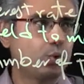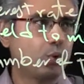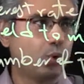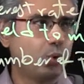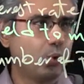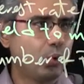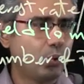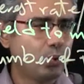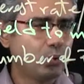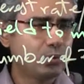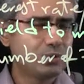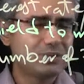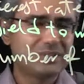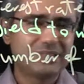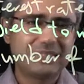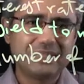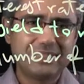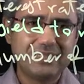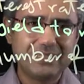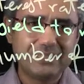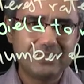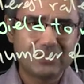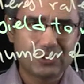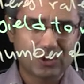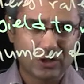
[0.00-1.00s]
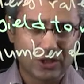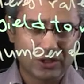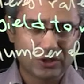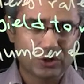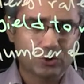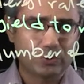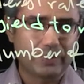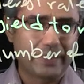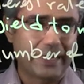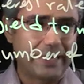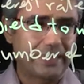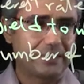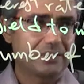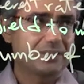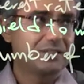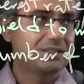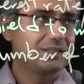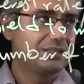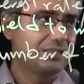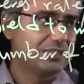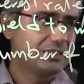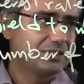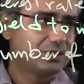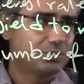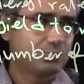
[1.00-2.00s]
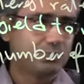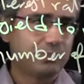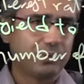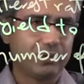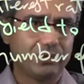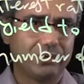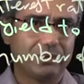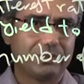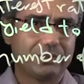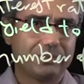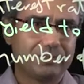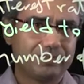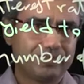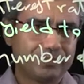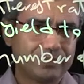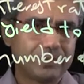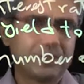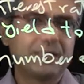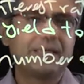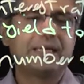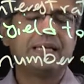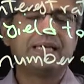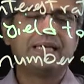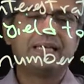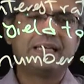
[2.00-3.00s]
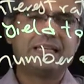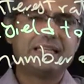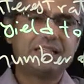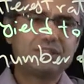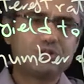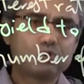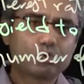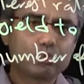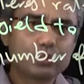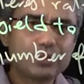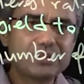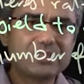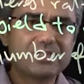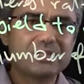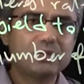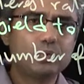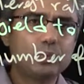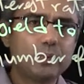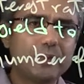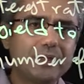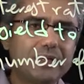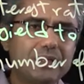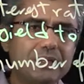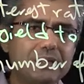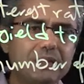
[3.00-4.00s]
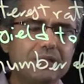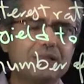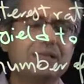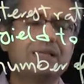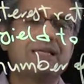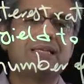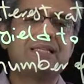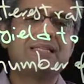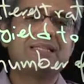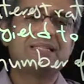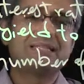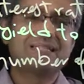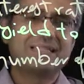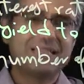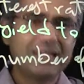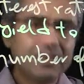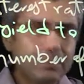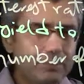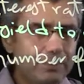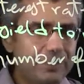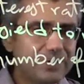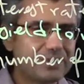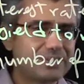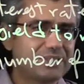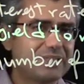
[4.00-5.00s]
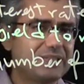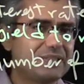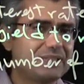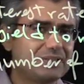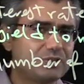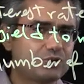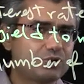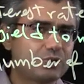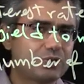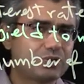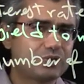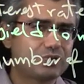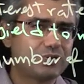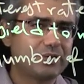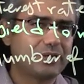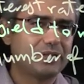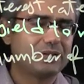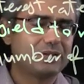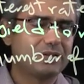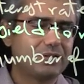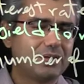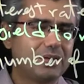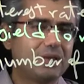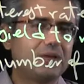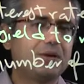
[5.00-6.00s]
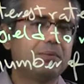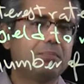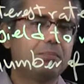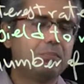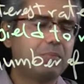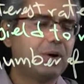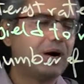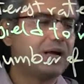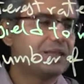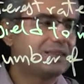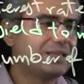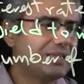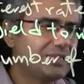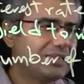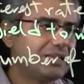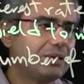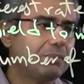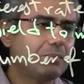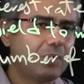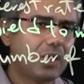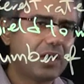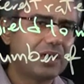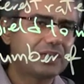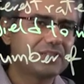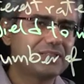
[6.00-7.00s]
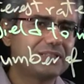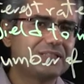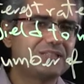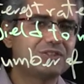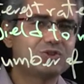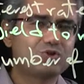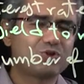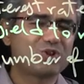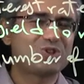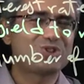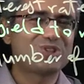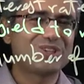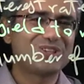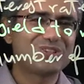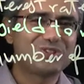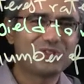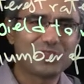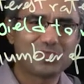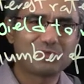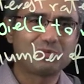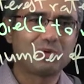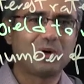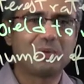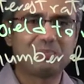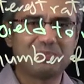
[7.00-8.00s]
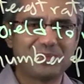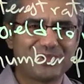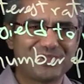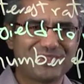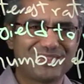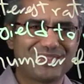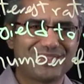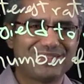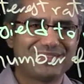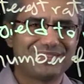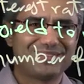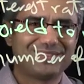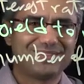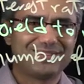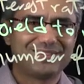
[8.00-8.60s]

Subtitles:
owns this contract, this bond, is receiving 10% interest rate, but in the market interest rate is just 1%.